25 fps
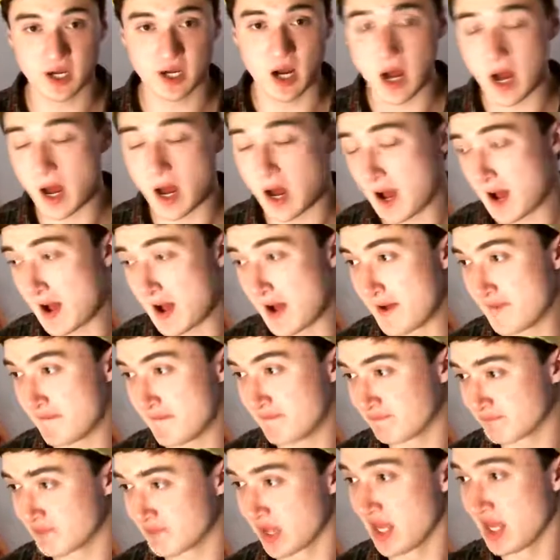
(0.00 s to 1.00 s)
Yeah,
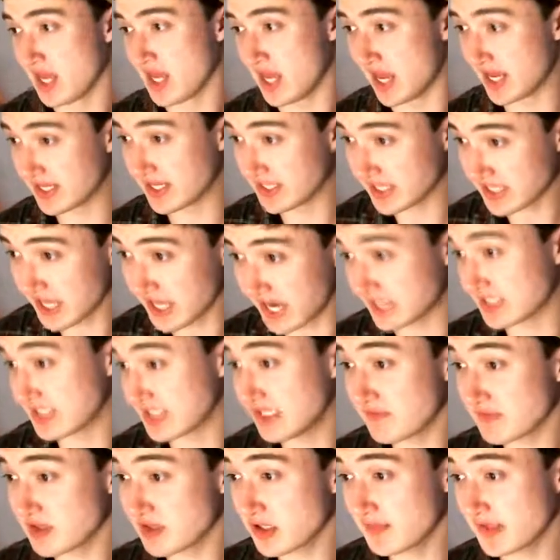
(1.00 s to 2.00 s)
it's
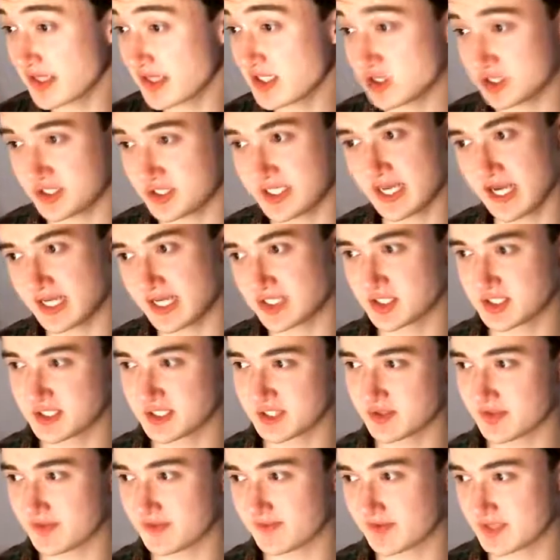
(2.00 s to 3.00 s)
definitely going to be interesting, as you can see
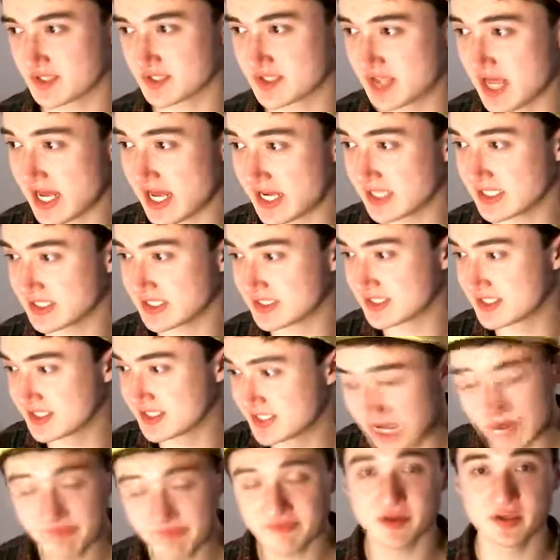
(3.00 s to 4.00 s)
with the first set. It is
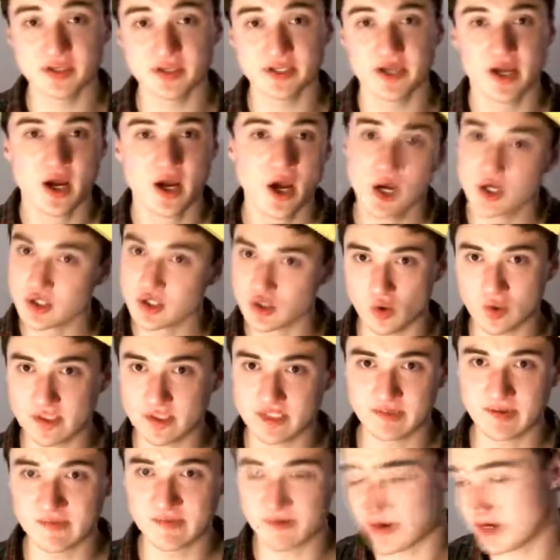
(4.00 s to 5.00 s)
definitely going to
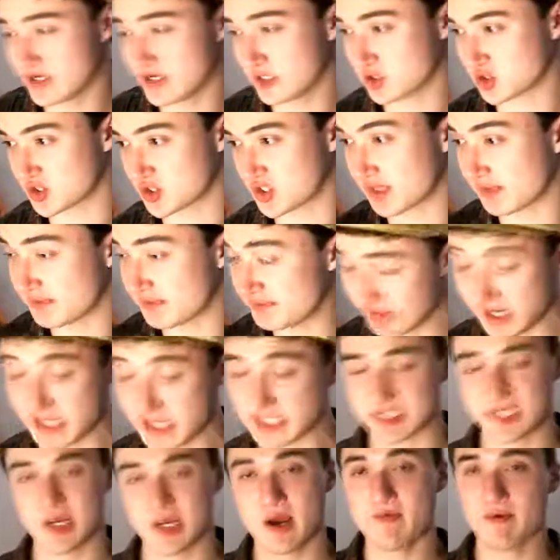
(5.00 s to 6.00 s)
be very interesting.
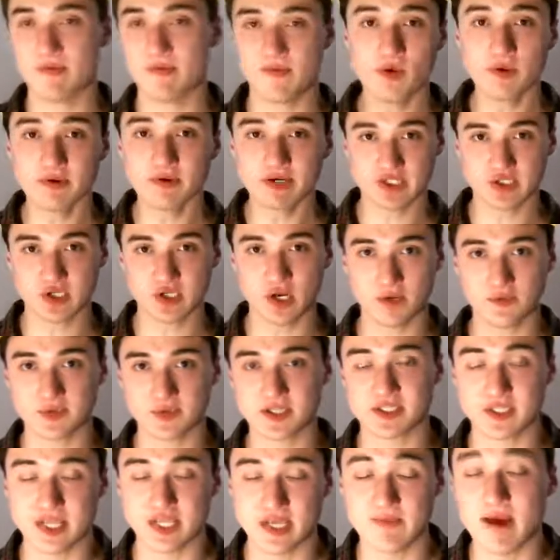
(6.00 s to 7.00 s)
But before we get started with the
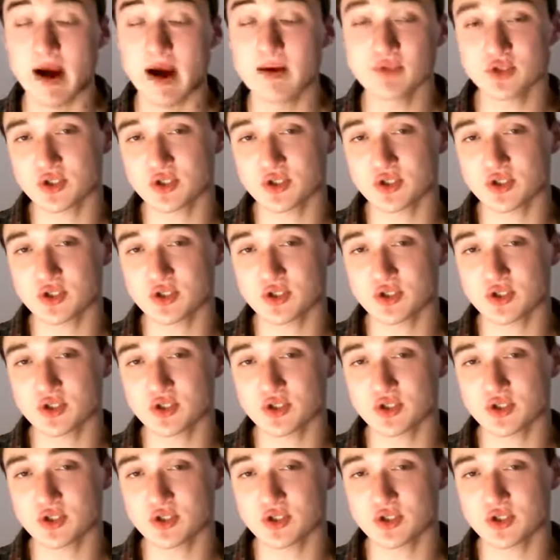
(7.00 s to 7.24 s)
team, I'm just